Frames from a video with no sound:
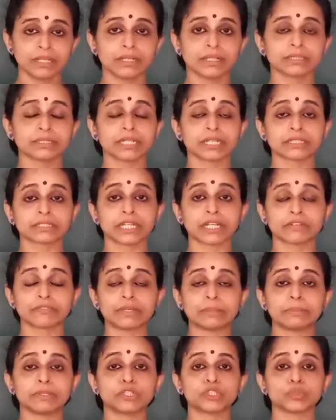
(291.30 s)
there
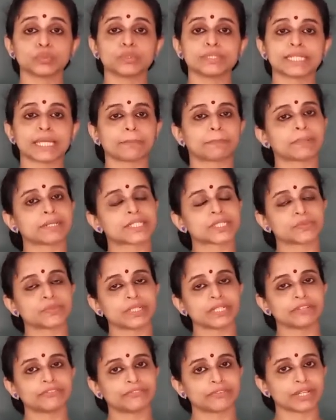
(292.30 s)
will be 2j plus
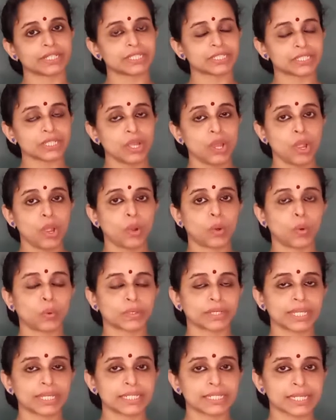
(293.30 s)
1 different
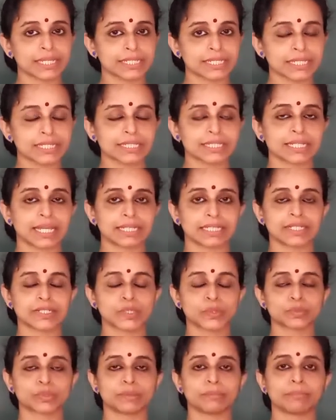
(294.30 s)
orientations, that
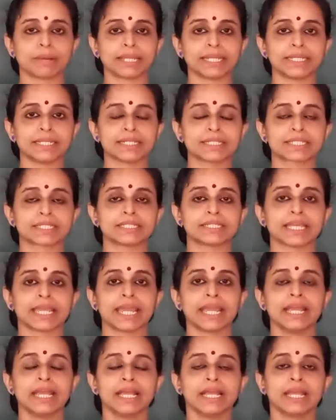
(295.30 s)
is from minus
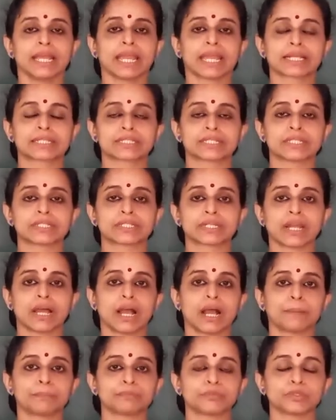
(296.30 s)
j etc.
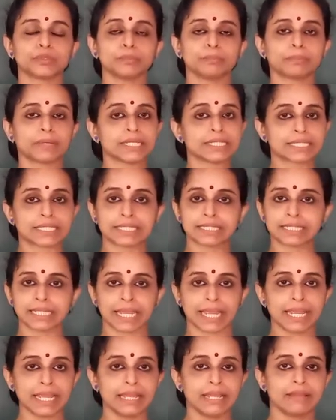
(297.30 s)
up to plus
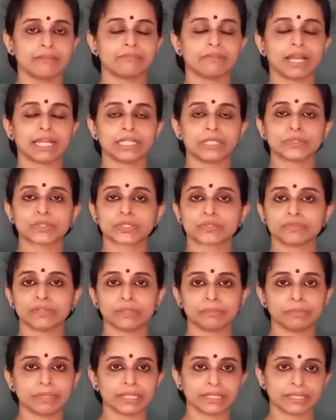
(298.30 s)
j values
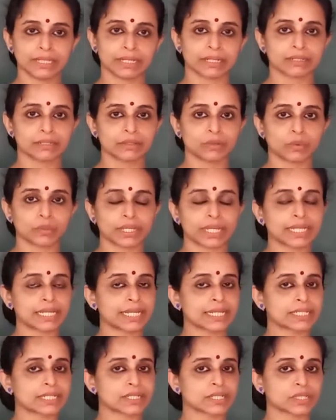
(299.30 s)
will be the
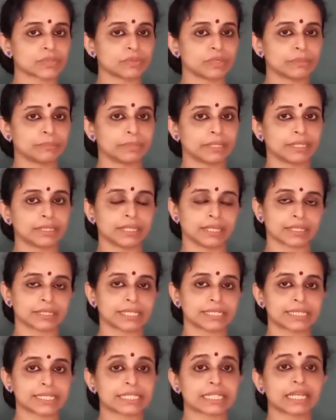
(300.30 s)
orientations will be be there.
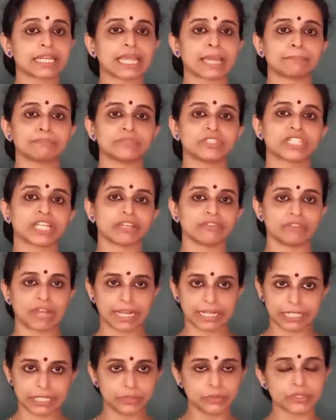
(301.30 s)
That is the mj
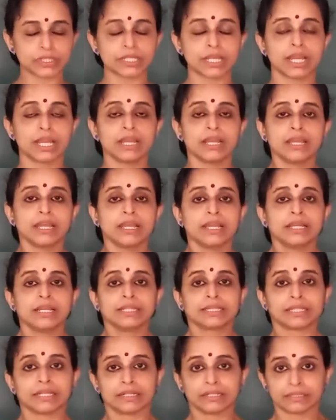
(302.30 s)
values.
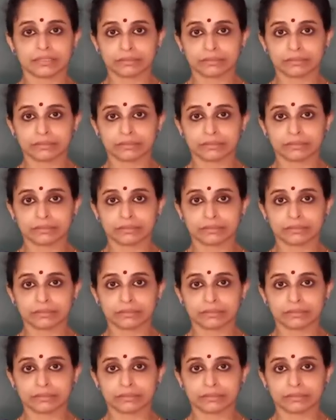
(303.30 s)
Yeah.